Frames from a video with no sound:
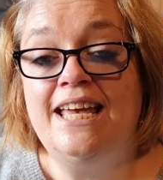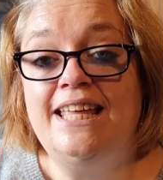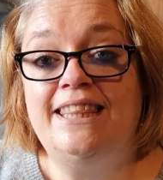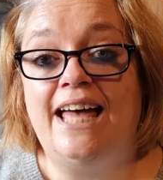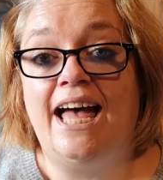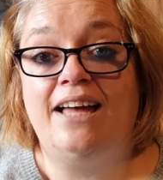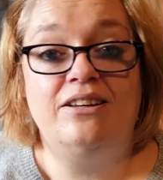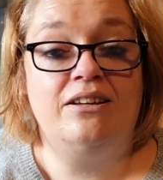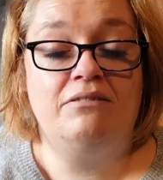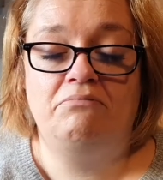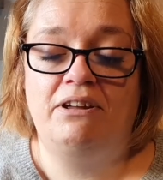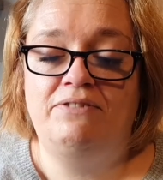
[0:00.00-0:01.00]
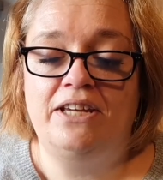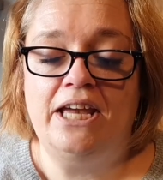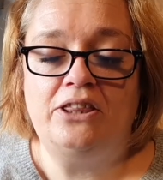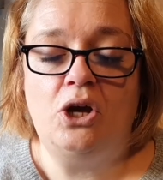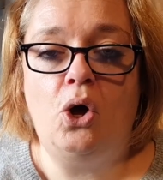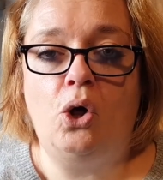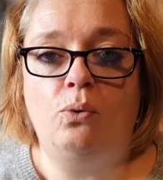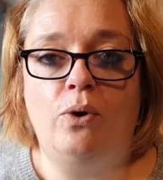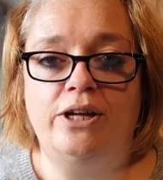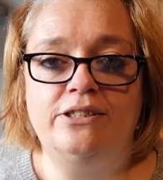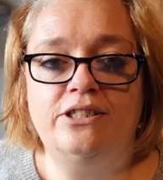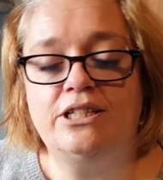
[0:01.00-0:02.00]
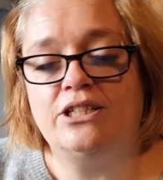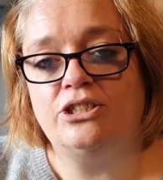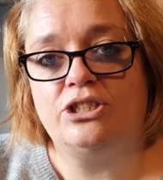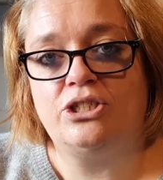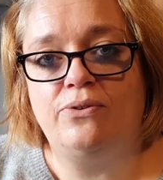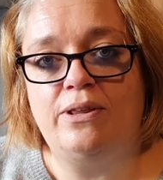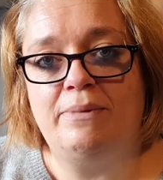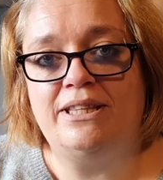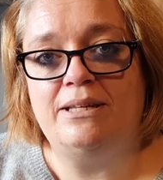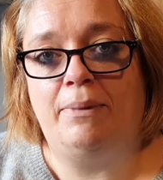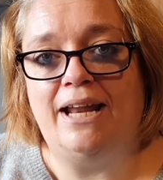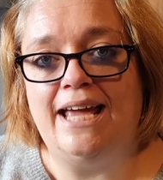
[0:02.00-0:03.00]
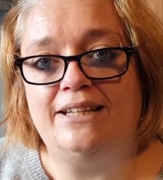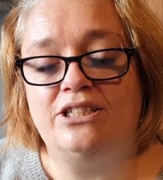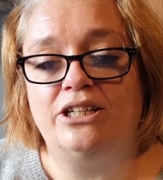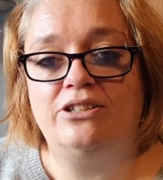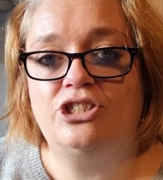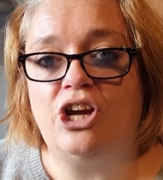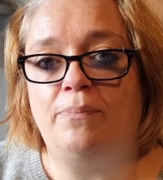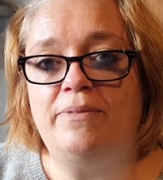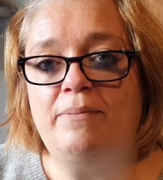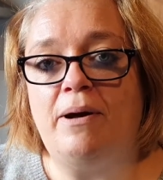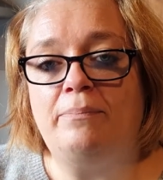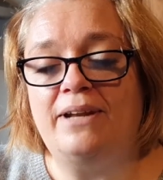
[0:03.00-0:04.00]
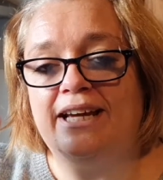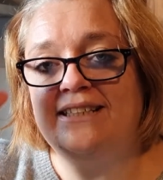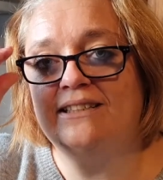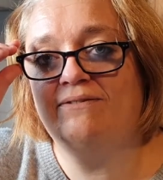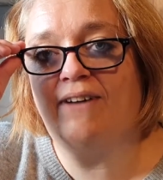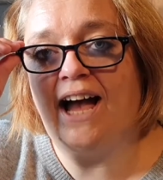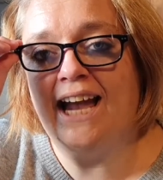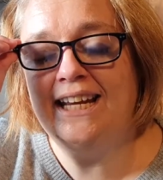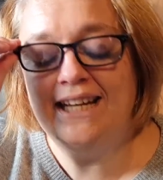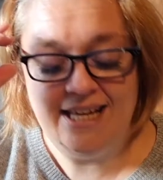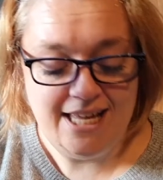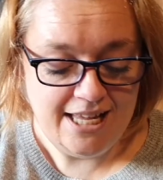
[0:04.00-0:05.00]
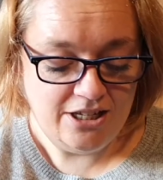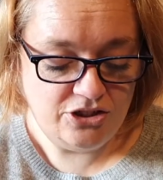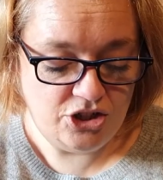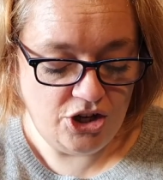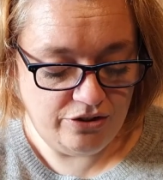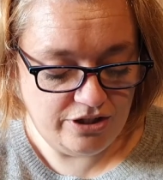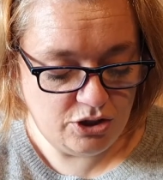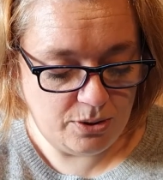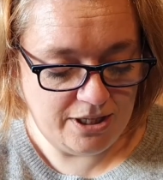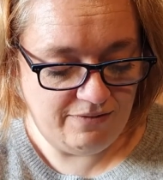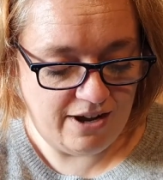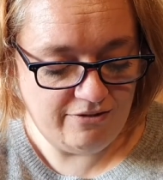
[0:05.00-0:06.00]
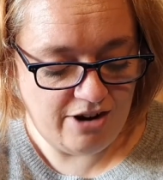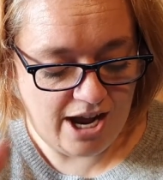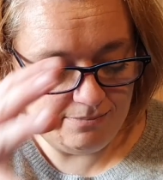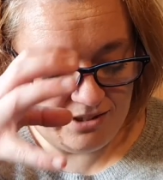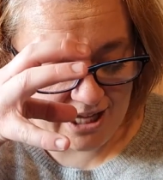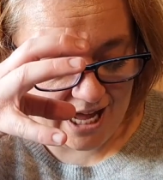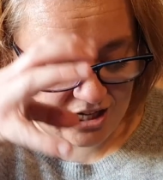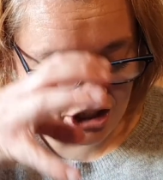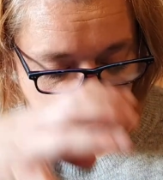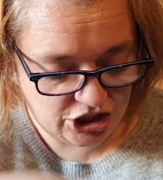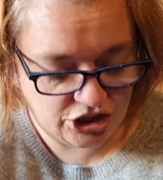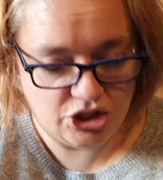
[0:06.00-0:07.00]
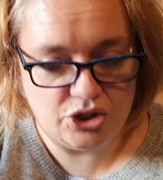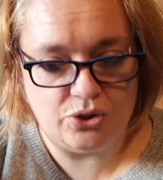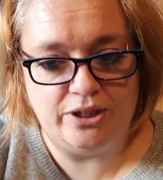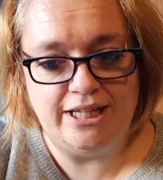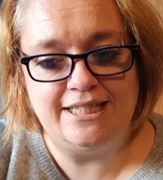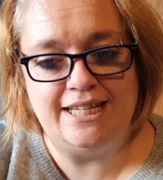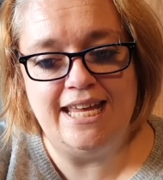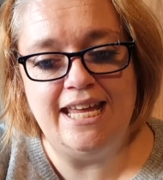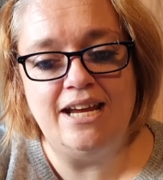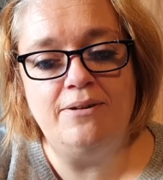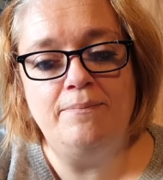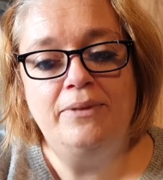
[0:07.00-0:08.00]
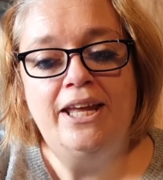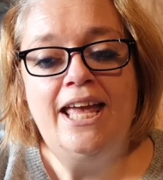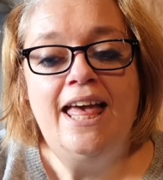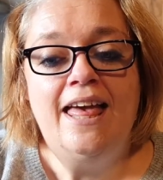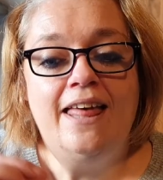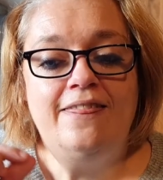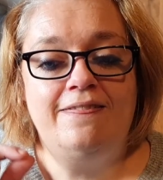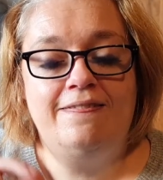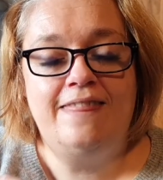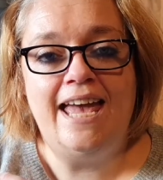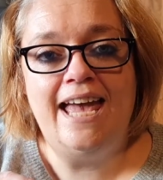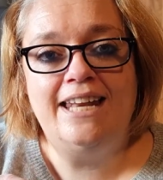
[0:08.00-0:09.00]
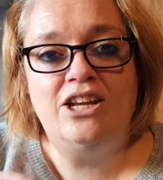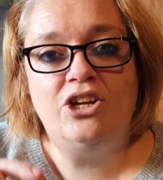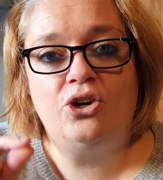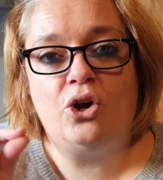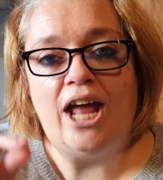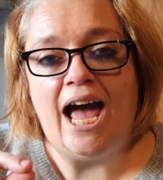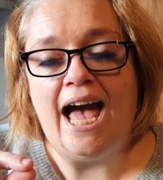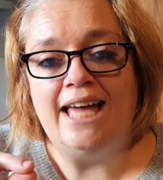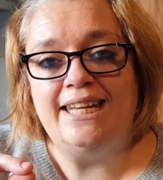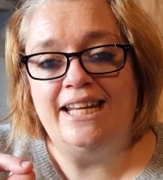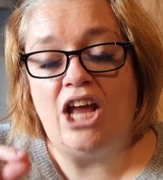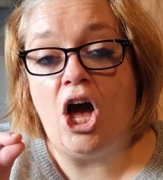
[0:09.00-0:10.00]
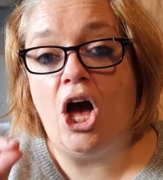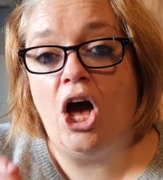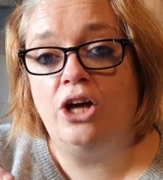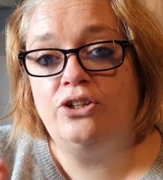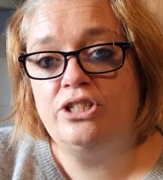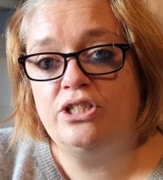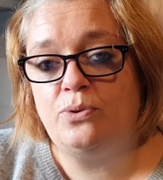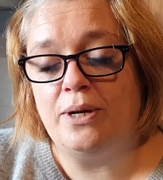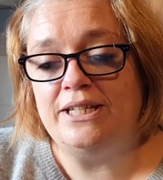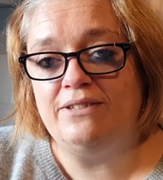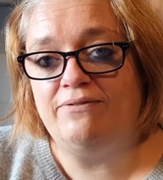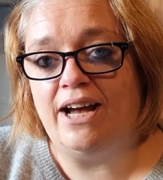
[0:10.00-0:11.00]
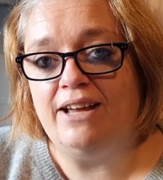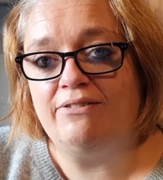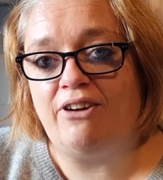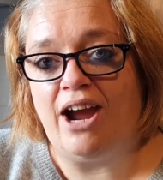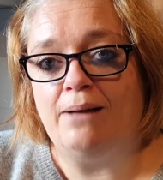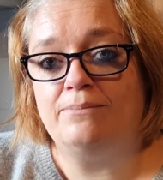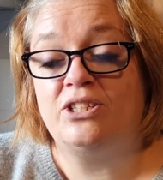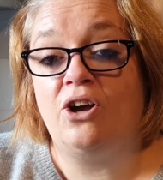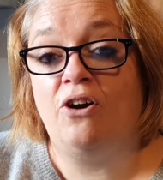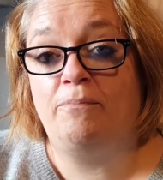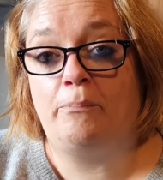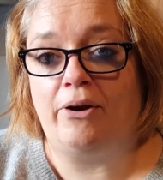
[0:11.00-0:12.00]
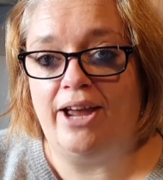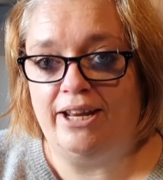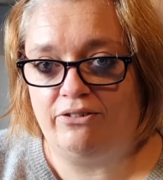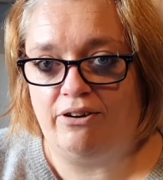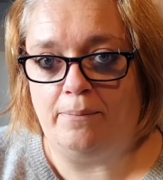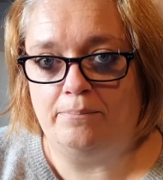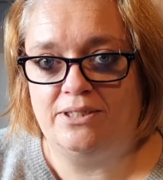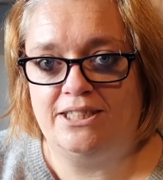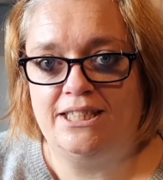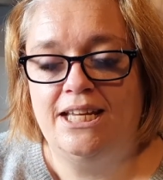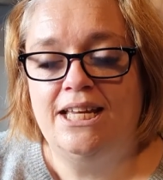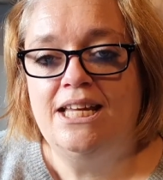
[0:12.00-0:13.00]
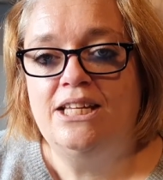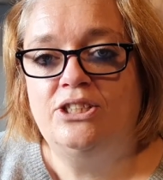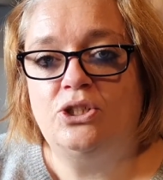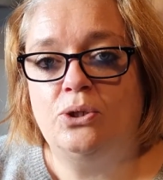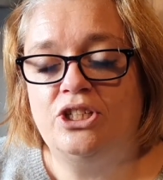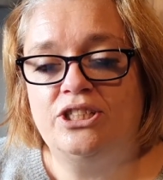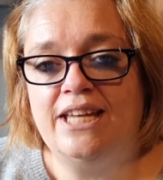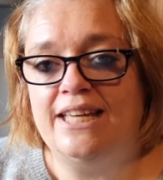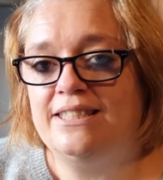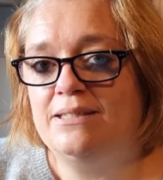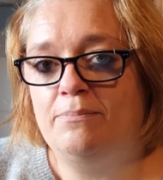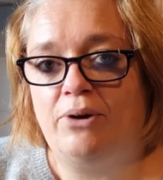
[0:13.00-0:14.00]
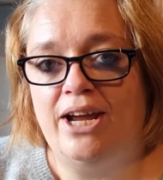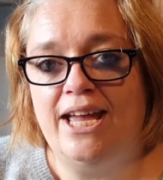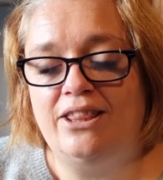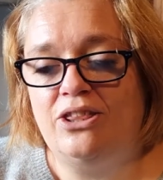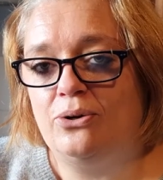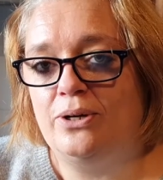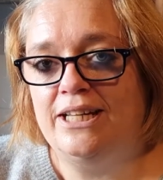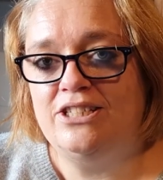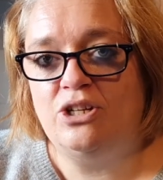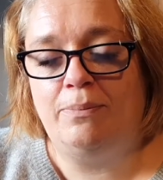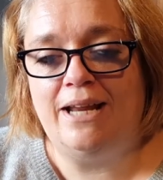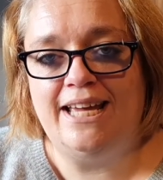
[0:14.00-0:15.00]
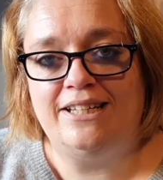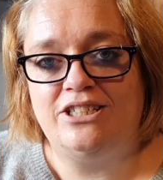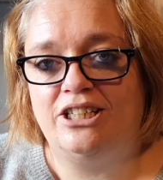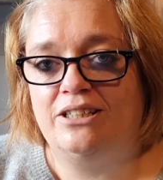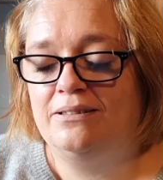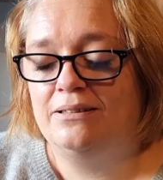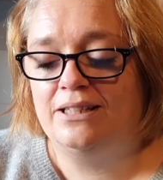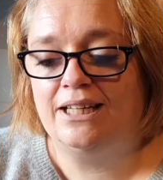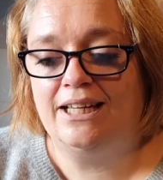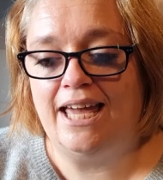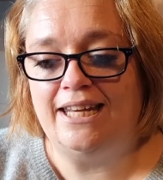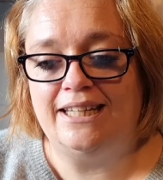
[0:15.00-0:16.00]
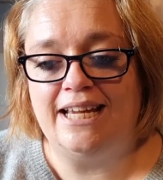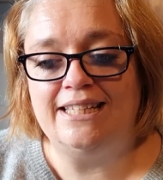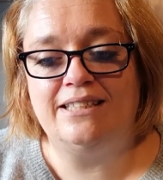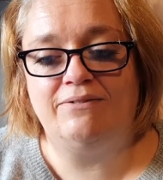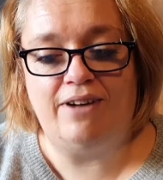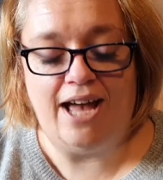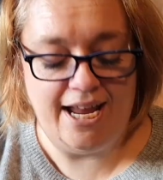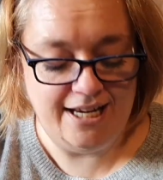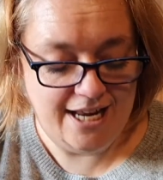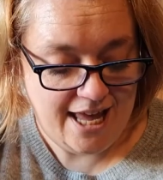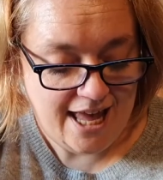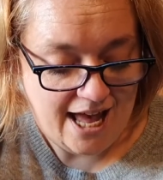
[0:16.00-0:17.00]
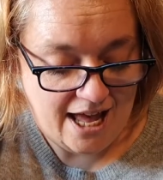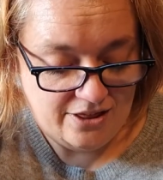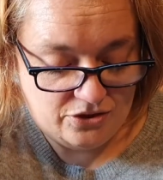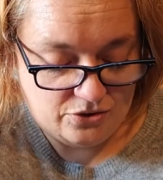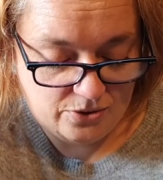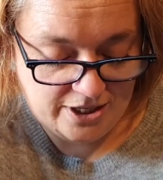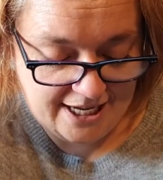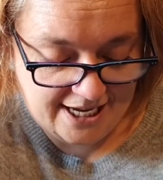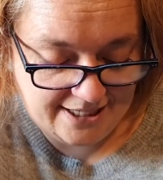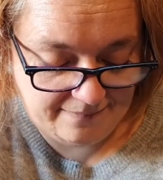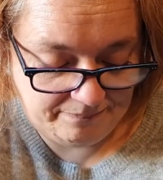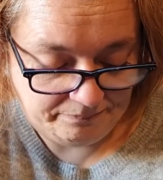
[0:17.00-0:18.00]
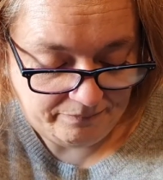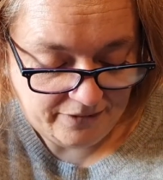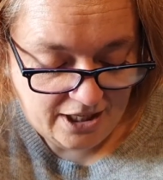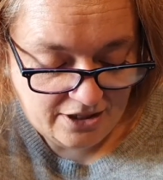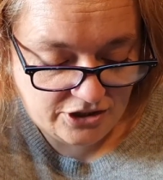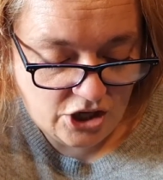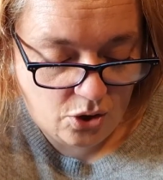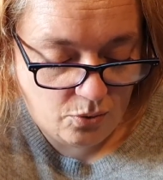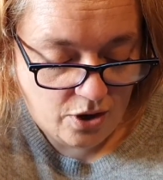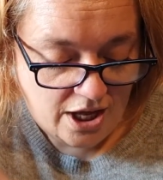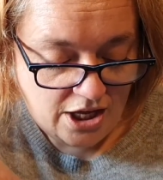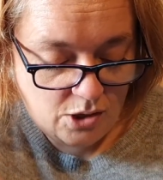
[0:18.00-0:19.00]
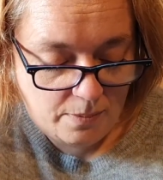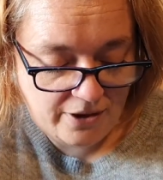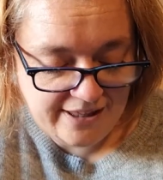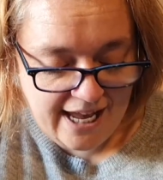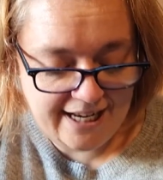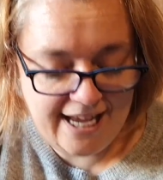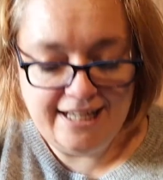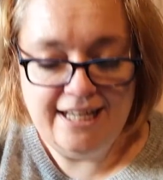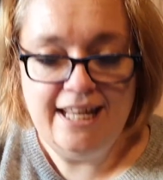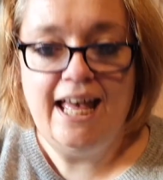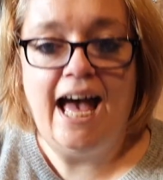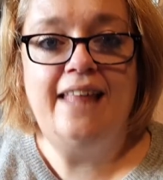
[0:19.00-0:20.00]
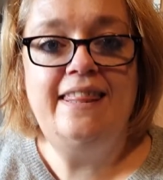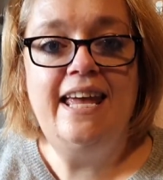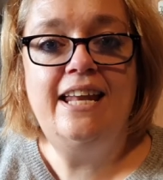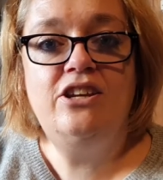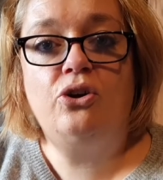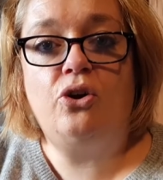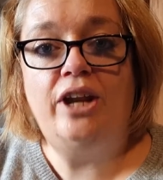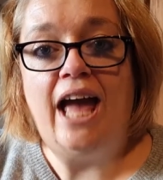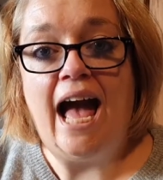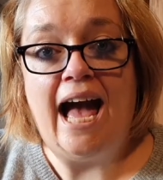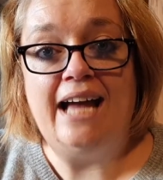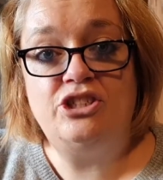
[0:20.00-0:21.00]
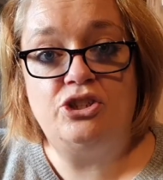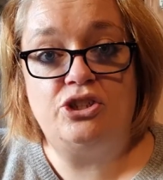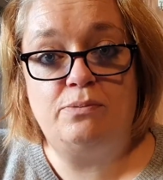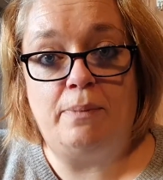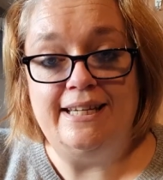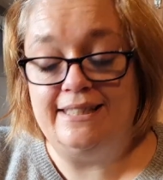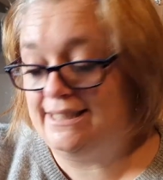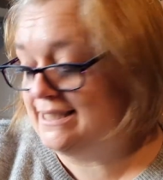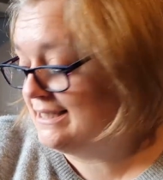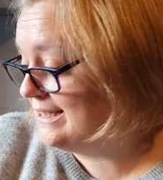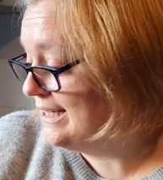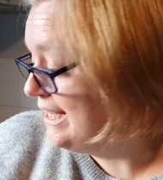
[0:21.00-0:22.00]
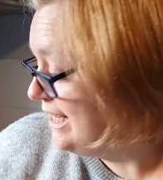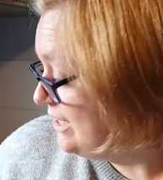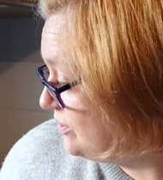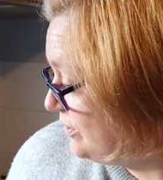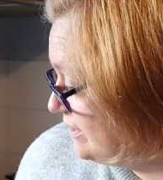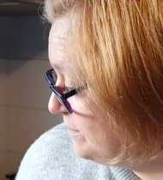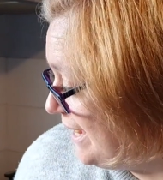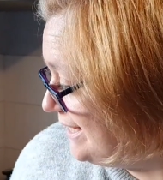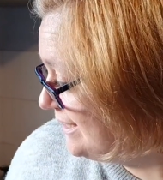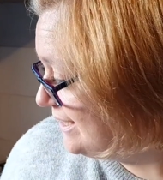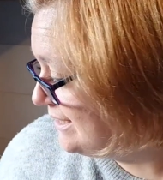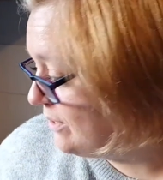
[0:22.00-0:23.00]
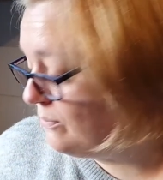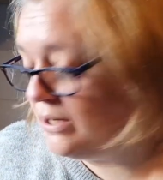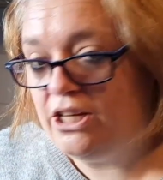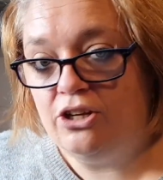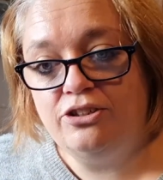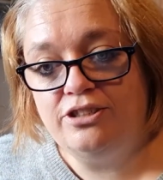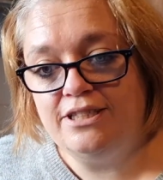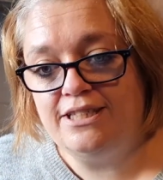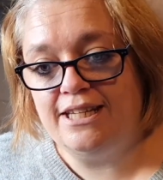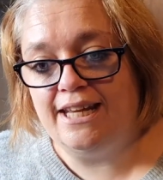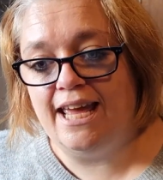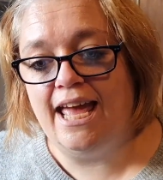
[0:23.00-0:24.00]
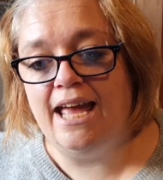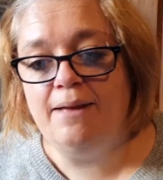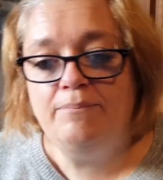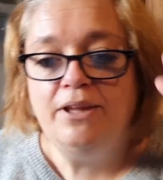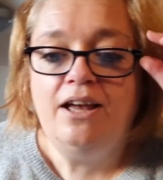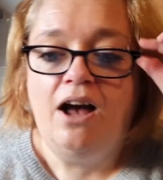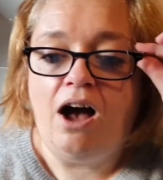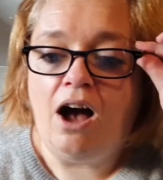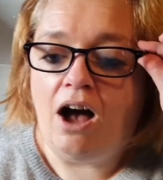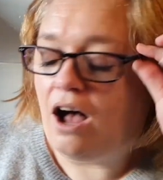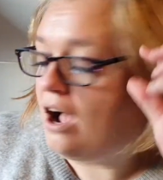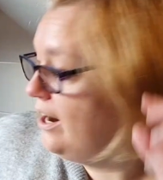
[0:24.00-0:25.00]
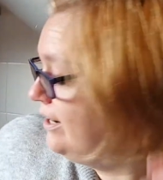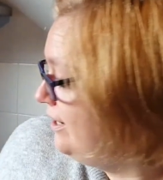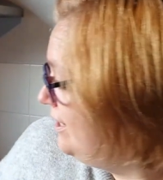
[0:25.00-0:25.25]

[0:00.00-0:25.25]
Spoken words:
that, if you get the whole ones, you can just throw them in the blender, chop them up nice and fine. 225 grams of cashew nuts thrown into here. Then you're going to add in 125 grams of breadcrumbs. So just get some bread, throw it in your blender, get it nice and fine, and throw it in. So you put that in, and then you're going to add your spices. So the spices that we're using today are,